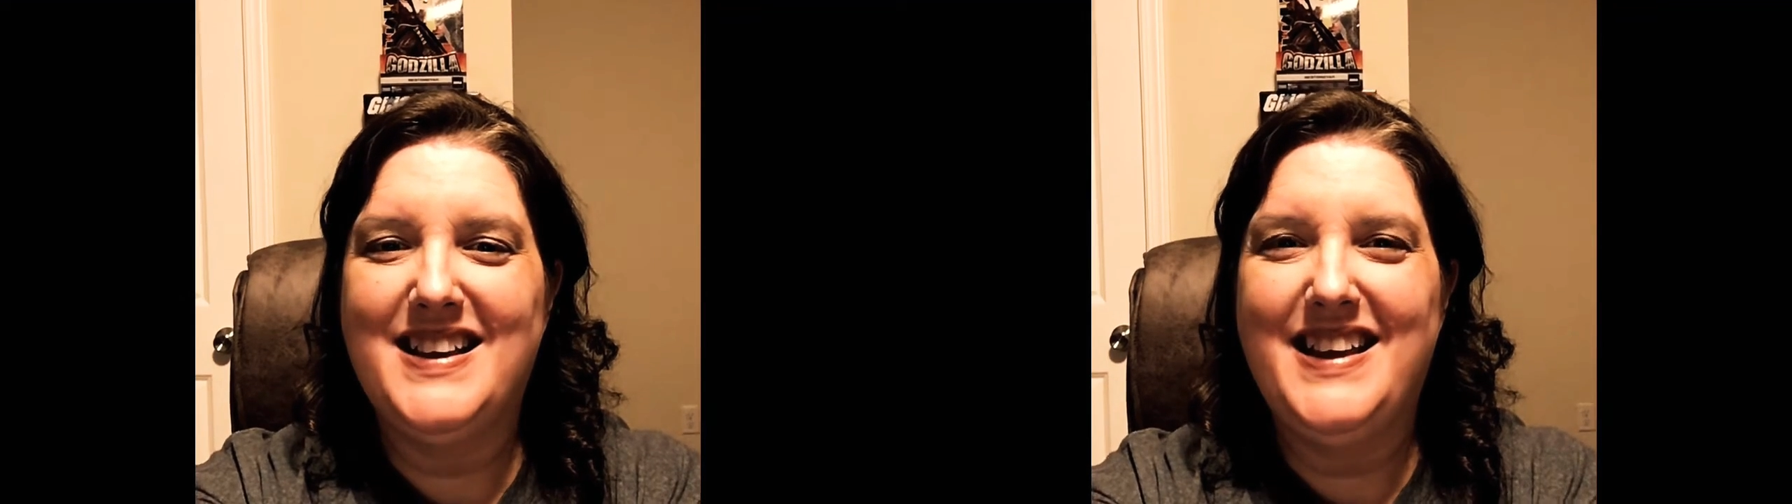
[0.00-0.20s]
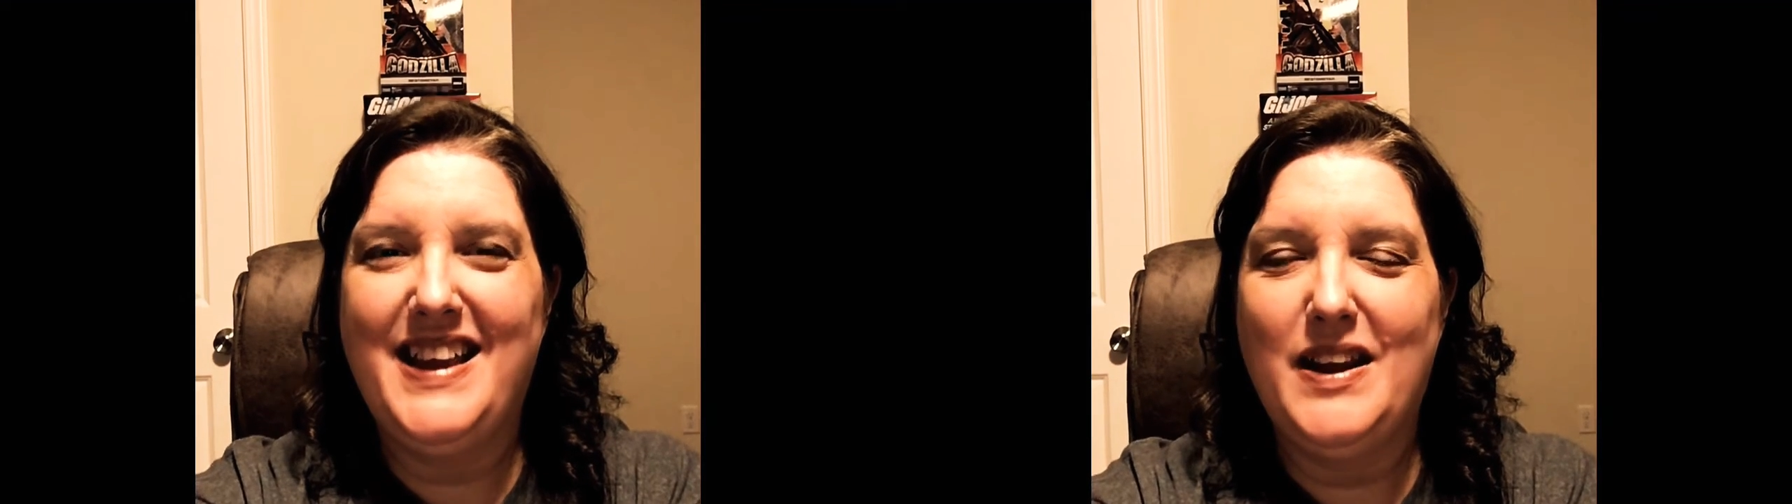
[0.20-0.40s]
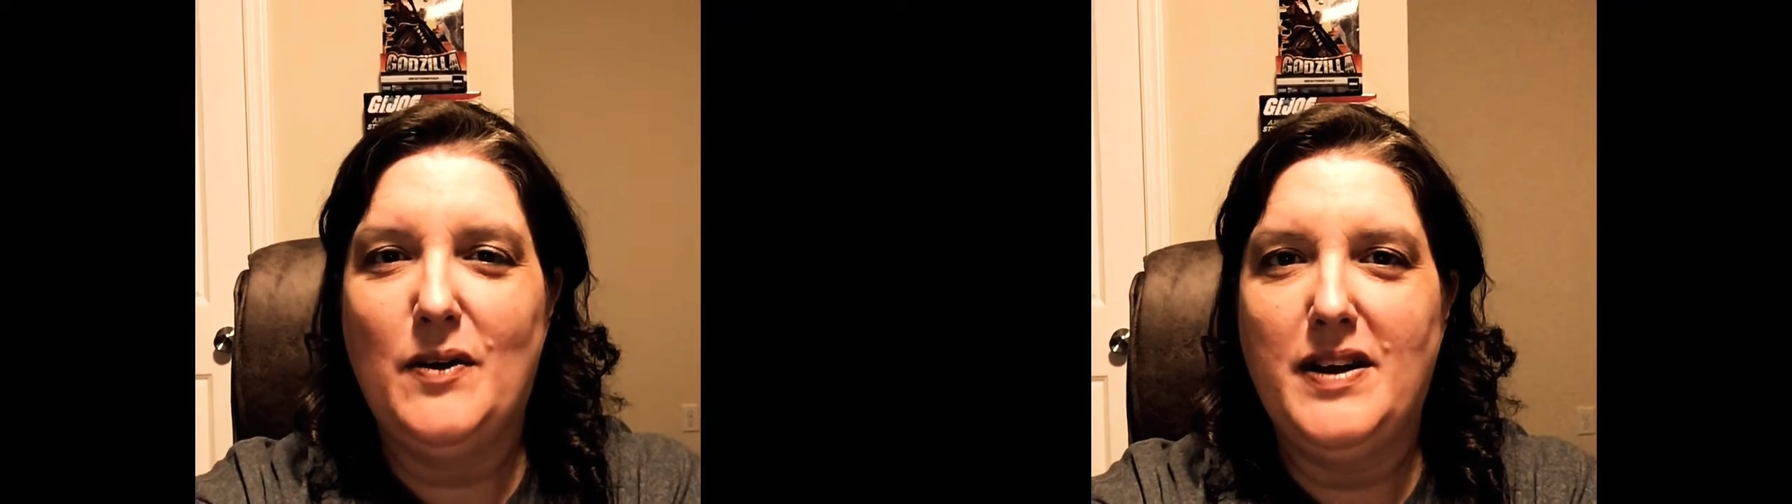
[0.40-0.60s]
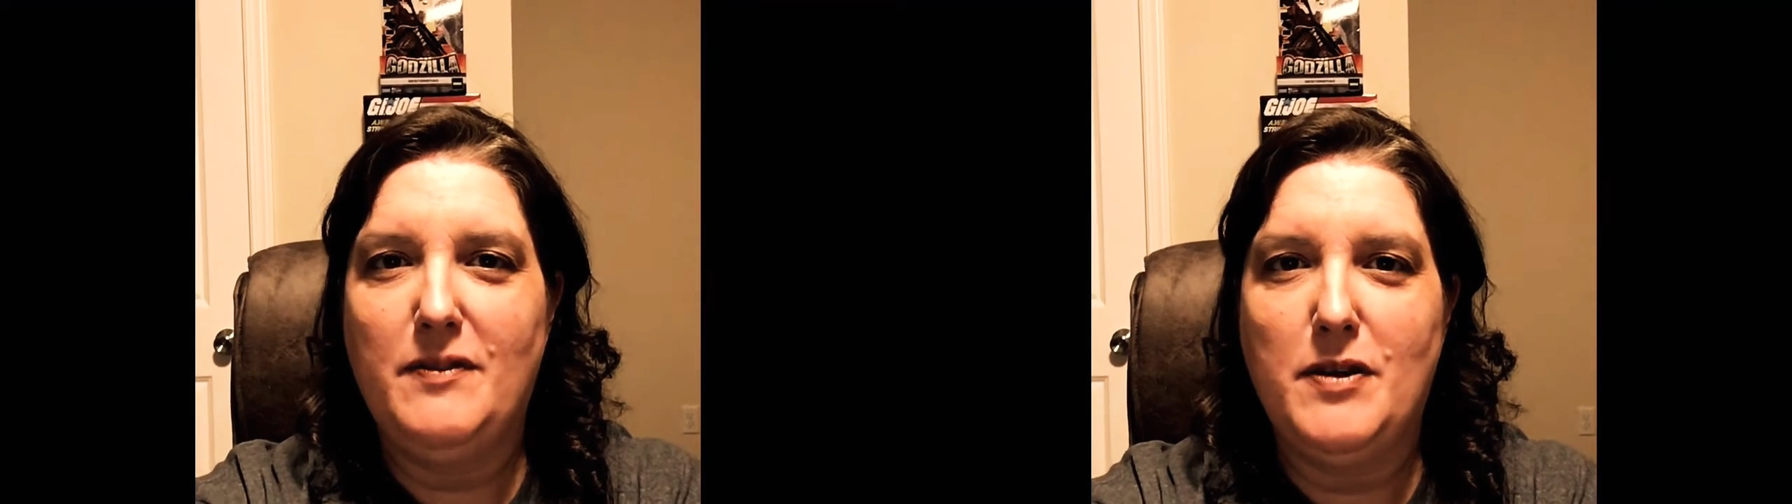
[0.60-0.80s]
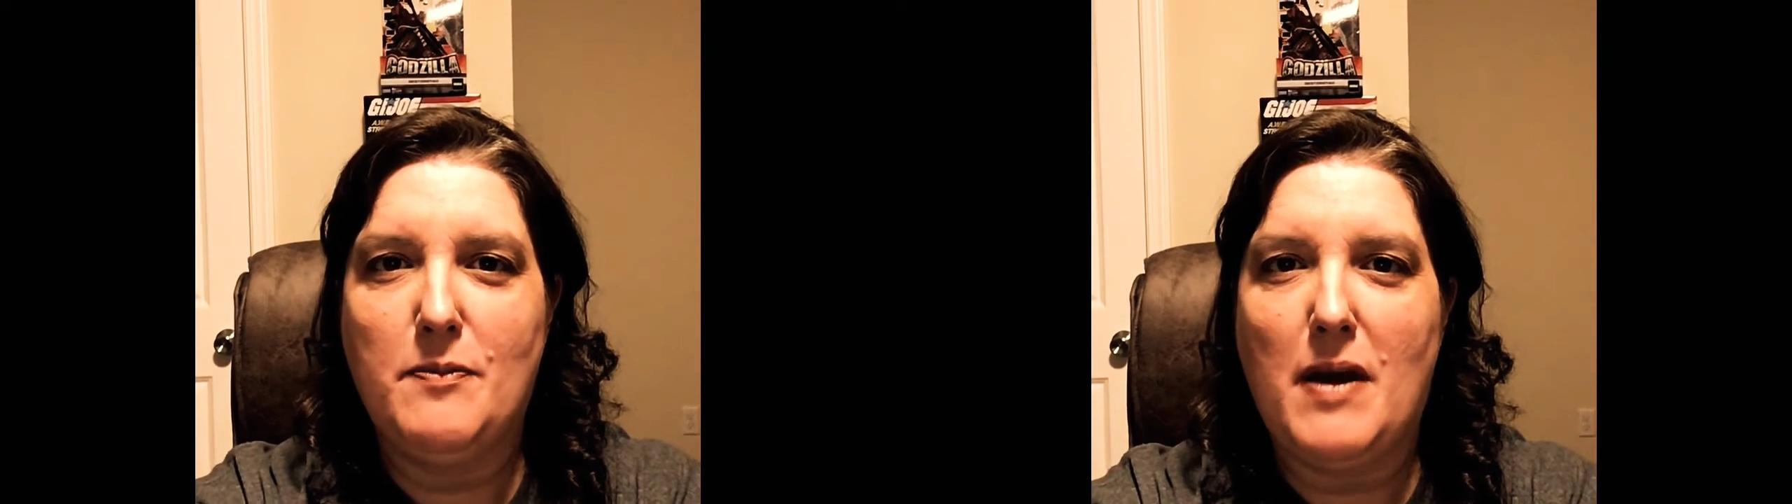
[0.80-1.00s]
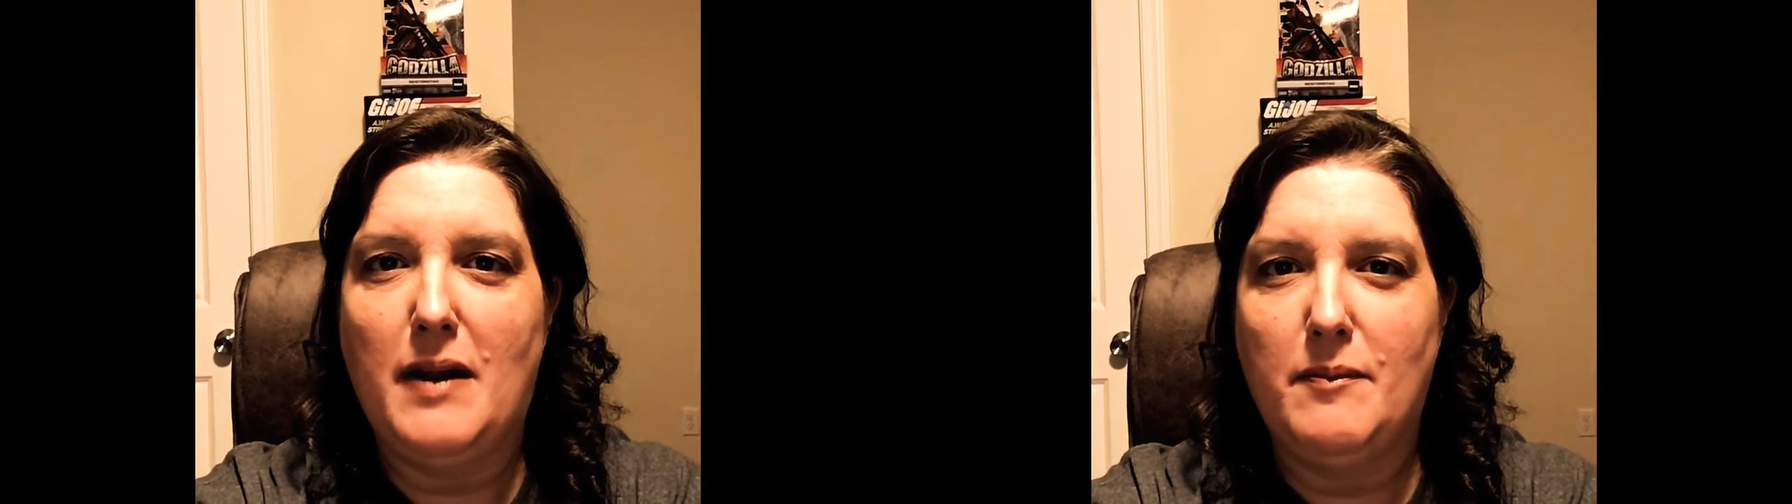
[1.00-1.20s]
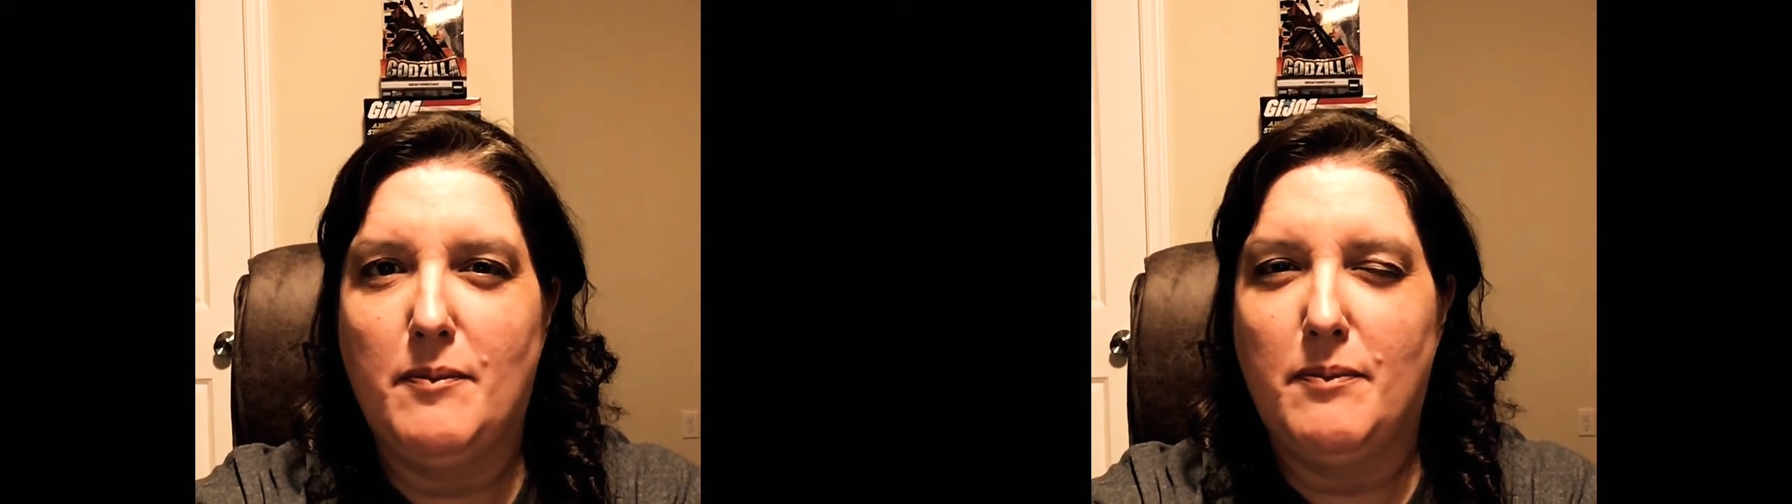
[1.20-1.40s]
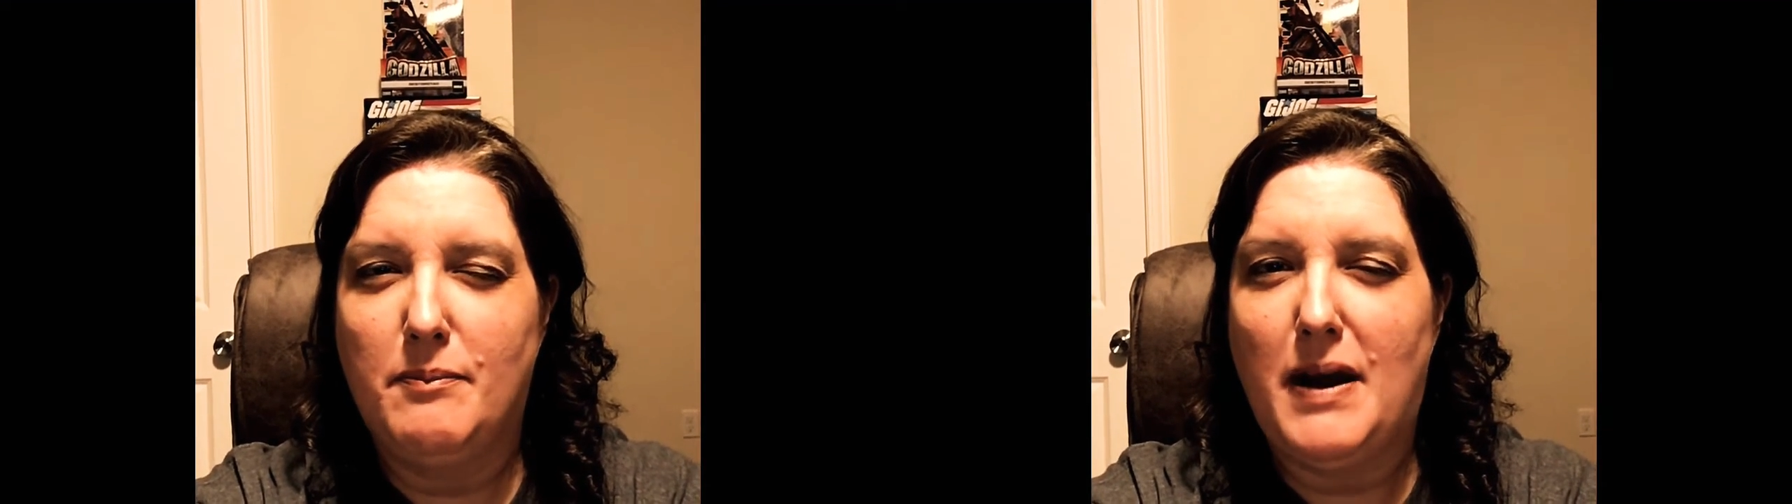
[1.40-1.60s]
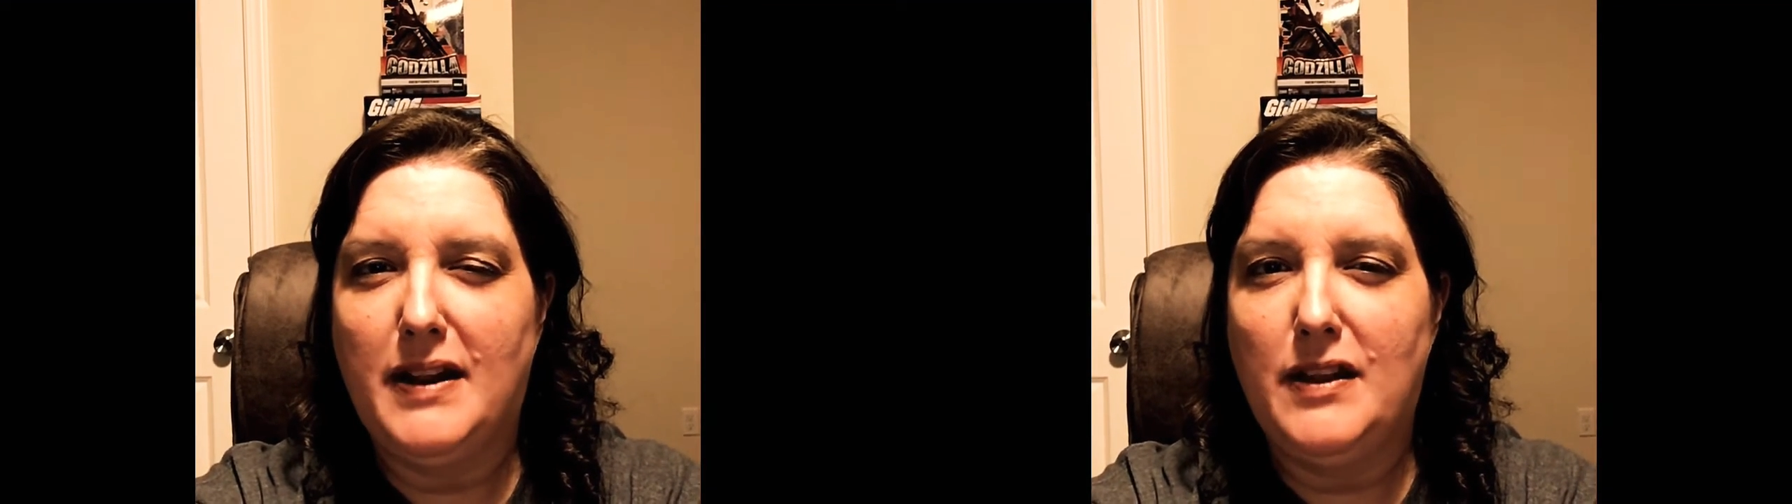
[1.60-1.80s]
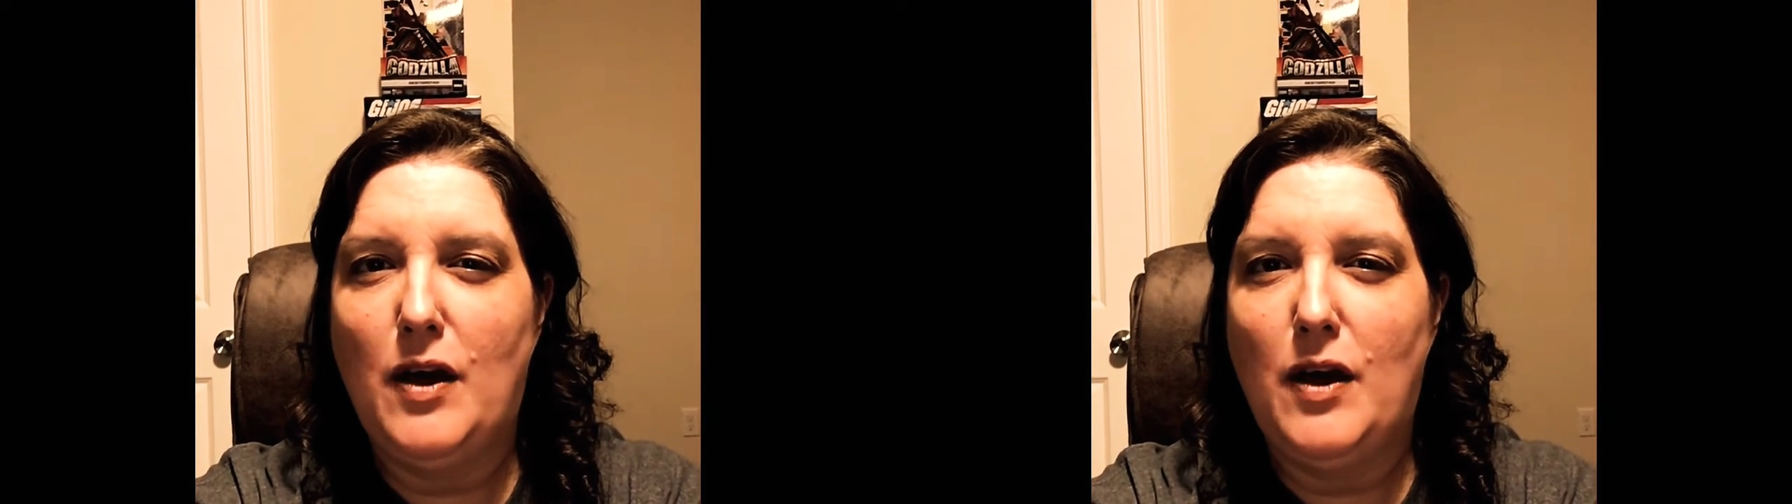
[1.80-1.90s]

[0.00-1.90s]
You probably bought it low.